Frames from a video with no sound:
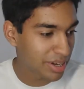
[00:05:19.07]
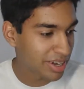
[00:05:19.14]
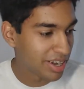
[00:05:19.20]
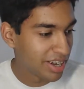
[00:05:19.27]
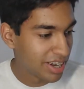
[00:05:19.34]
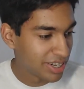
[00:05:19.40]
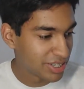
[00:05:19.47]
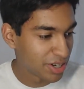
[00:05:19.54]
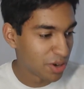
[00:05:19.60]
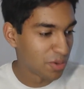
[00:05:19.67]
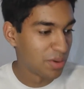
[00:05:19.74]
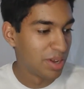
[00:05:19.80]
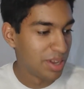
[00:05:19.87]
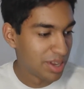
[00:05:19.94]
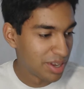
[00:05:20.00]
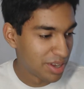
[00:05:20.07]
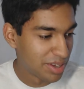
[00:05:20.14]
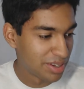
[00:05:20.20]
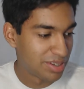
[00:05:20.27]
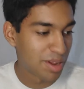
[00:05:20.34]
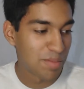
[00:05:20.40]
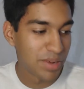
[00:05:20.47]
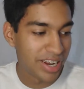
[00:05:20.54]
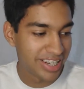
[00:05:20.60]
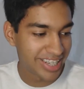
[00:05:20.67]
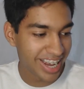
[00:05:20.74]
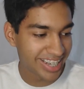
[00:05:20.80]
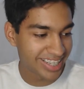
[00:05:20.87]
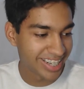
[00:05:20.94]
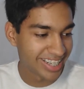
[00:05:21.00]
So somebody's asking
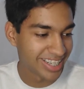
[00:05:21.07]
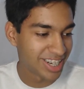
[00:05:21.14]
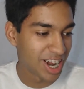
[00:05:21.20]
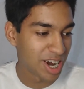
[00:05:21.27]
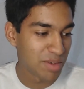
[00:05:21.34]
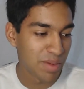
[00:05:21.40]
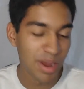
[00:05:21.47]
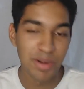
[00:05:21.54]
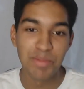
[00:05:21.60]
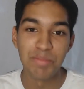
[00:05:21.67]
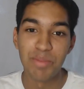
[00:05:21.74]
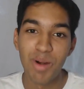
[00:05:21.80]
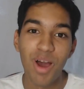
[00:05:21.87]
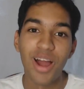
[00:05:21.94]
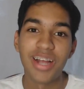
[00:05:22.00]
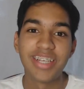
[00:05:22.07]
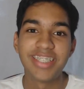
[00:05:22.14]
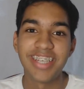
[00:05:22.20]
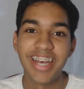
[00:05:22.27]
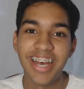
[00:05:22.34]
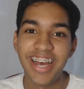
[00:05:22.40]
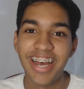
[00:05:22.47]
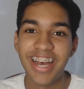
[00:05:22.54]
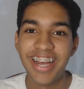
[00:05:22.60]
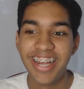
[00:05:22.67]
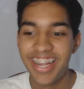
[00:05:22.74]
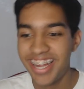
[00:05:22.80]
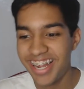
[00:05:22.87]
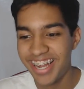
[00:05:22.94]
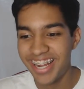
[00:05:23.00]
to talk about Bronx.
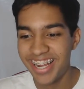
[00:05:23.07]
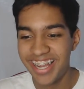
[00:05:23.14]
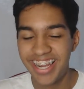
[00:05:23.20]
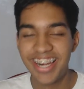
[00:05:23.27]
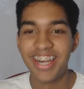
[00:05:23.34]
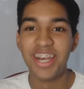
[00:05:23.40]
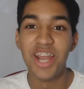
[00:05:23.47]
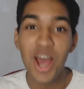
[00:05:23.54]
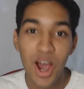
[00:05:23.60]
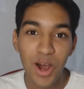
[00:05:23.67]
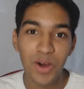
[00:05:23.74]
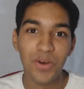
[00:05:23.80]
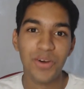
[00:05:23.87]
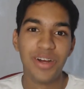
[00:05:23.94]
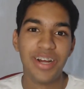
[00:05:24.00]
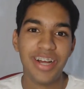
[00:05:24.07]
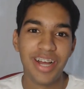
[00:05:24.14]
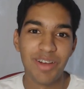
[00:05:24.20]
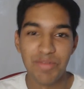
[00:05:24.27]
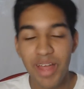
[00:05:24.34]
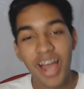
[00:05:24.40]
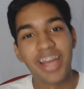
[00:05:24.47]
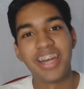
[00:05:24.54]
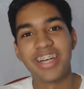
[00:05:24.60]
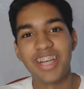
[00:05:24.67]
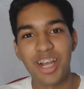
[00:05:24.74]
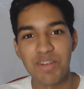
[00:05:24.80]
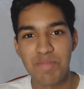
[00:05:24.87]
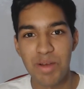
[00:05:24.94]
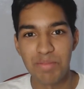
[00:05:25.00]
No, I'm not going to talk
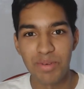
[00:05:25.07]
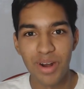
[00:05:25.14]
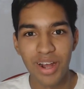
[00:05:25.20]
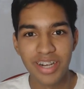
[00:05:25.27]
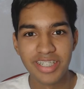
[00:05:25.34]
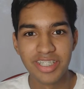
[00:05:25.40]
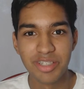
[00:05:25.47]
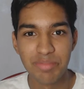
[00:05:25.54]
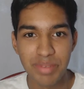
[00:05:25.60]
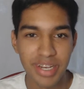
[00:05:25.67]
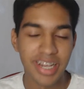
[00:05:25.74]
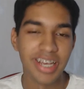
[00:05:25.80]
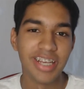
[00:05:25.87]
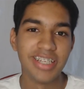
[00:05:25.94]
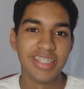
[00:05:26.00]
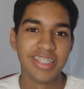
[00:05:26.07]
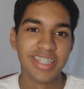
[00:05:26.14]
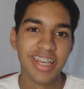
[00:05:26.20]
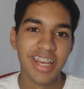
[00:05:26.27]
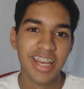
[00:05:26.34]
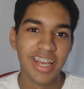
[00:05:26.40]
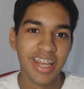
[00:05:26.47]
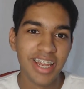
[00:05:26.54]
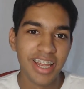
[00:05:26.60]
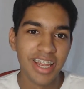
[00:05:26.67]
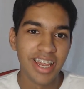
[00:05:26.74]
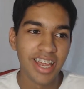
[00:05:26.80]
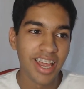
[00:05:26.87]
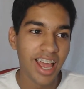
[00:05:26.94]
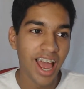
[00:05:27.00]
about Bronx because
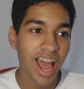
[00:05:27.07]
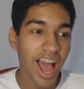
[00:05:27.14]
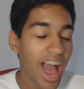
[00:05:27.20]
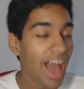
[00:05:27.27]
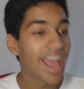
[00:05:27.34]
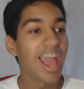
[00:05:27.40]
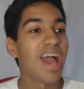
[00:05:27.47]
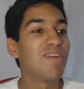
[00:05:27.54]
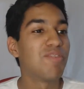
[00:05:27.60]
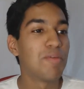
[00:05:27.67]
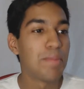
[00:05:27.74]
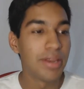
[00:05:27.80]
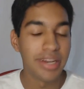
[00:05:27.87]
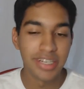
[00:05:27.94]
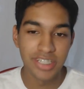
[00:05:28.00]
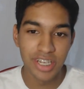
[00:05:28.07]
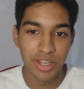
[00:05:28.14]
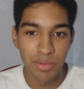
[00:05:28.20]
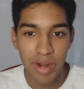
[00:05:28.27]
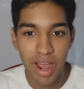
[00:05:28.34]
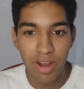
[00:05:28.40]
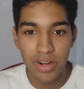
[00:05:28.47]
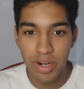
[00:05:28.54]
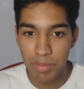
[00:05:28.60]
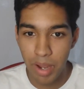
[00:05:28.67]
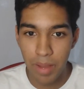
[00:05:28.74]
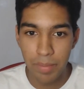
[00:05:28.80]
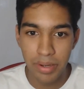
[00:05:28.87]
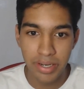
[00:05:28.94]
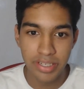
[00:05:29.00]
I have opinions on the round, and my
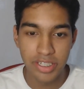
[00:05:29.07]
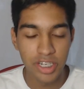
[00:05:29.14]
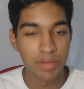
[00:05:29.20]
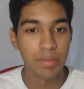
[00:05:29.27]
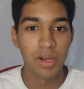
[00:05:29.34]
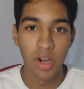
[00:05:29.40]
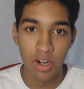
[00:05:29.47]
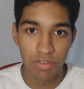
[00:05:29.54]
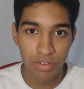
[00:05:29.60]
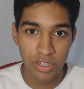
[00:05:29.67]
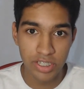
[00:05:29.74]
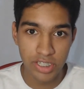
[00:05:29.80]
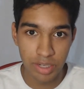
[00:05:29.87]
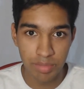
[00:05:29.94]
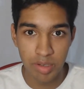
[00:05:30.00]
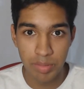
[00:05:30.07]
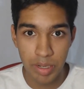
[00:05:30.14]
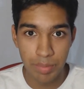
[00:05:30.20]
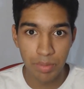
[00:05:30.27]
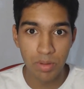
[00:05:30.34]
opinions could be hurtful to some of the people.